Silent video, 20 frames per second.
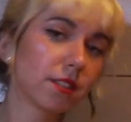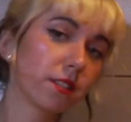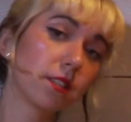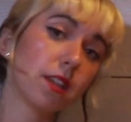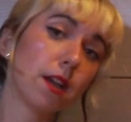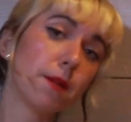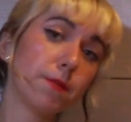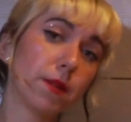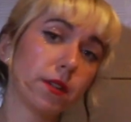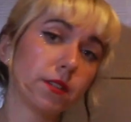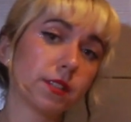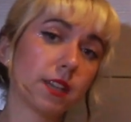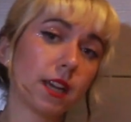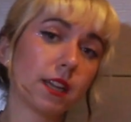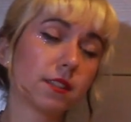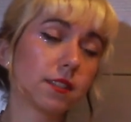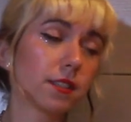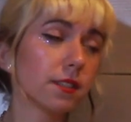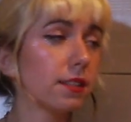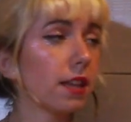the tempo
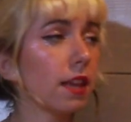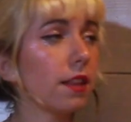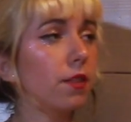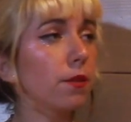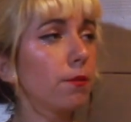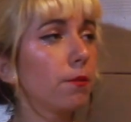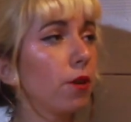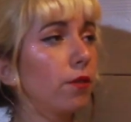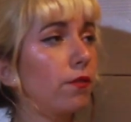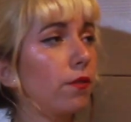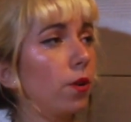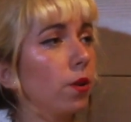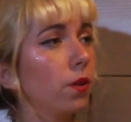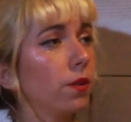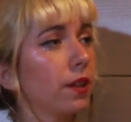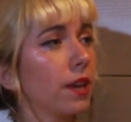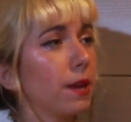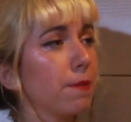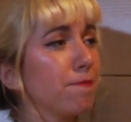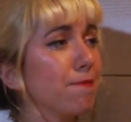set to send them off on
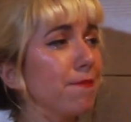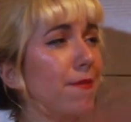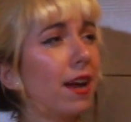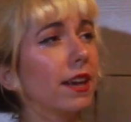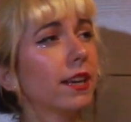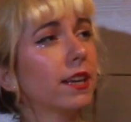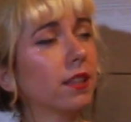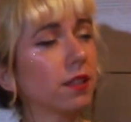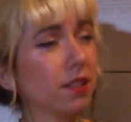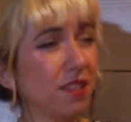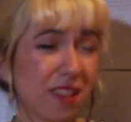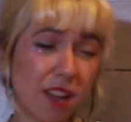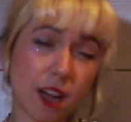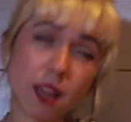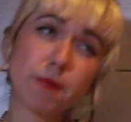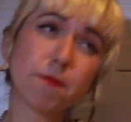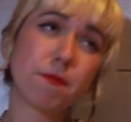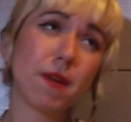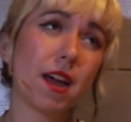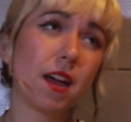a manic
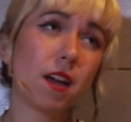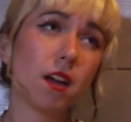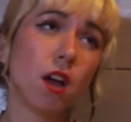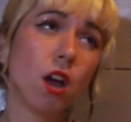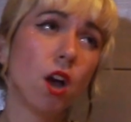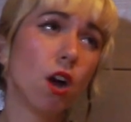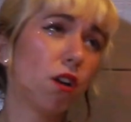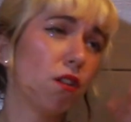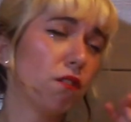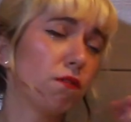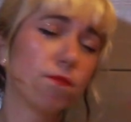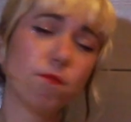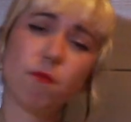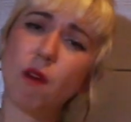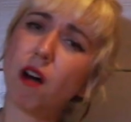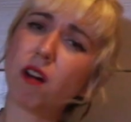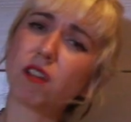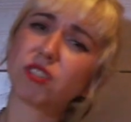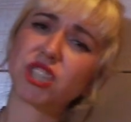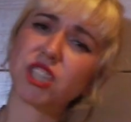nightmare of
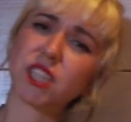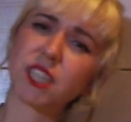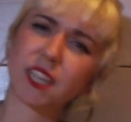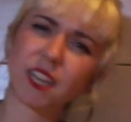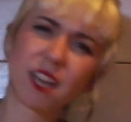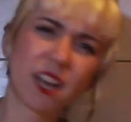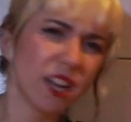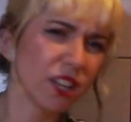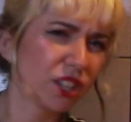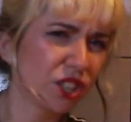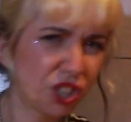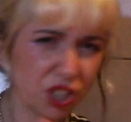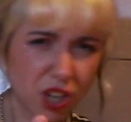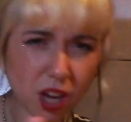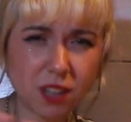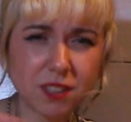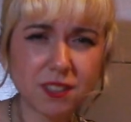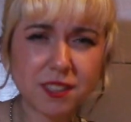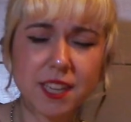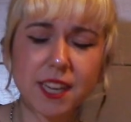marching,
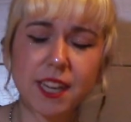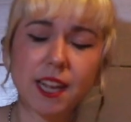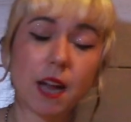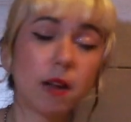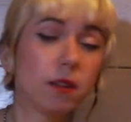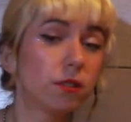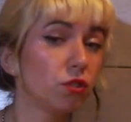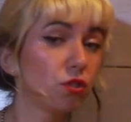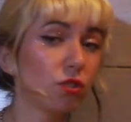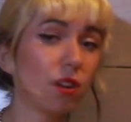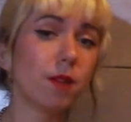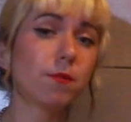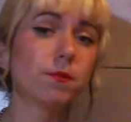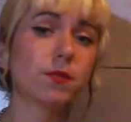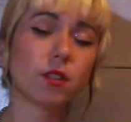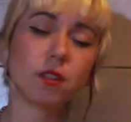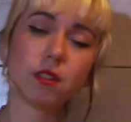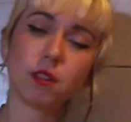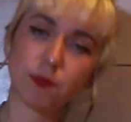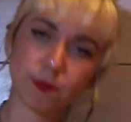chanting and drums
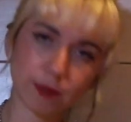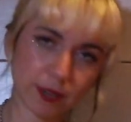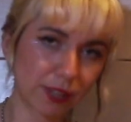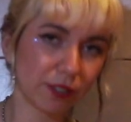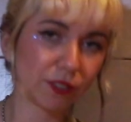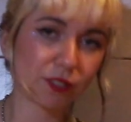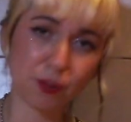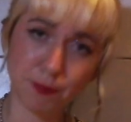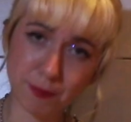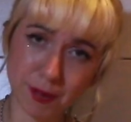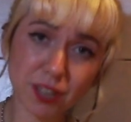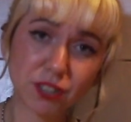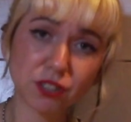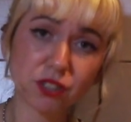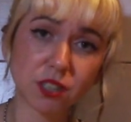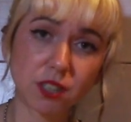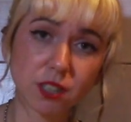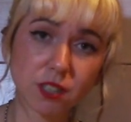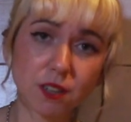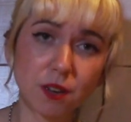on the brink of
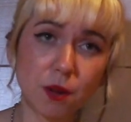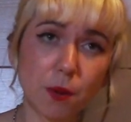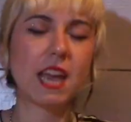combustion.